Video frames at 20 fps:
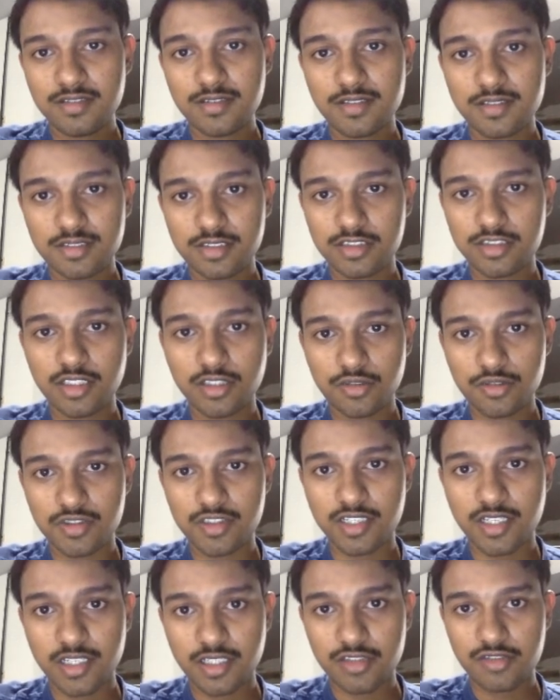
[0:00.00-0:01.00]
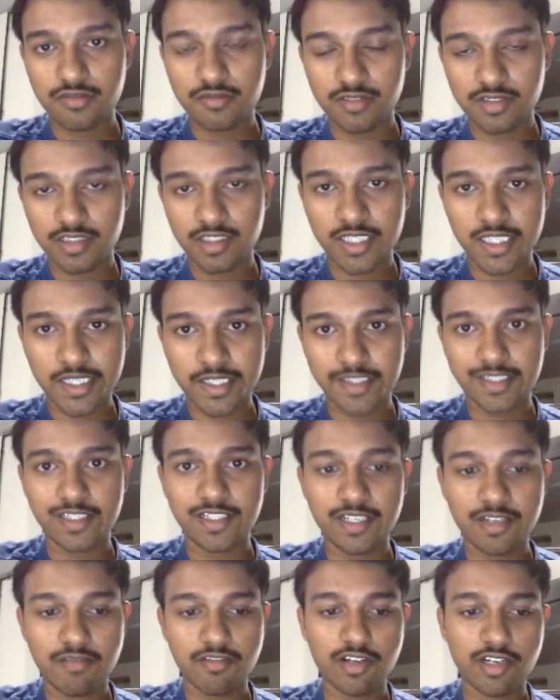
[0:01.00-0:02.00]
this is the question ID, so we can
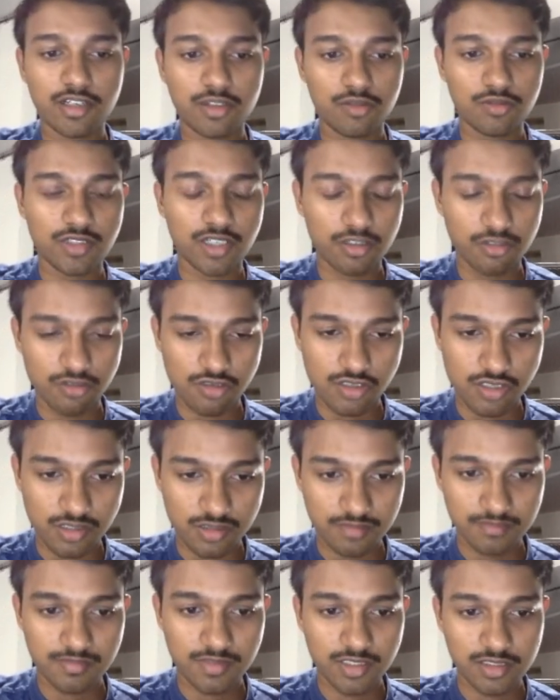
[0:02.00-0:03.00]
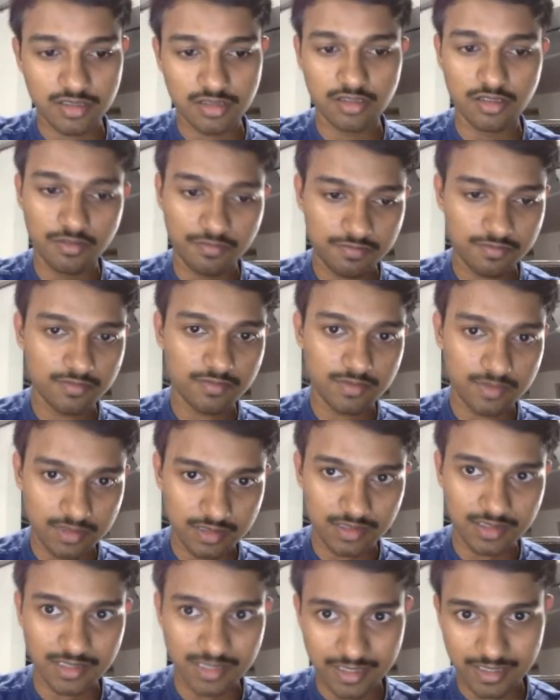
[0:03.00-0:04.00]
directly navigate to that question instead of
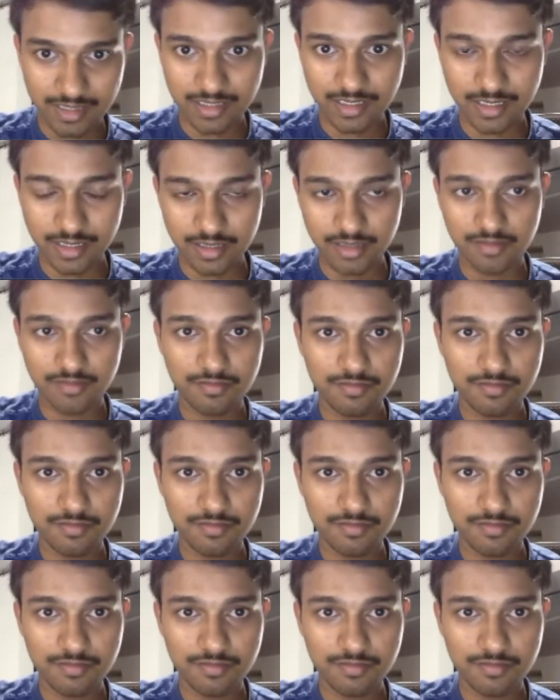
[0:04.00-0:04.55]
clicking it.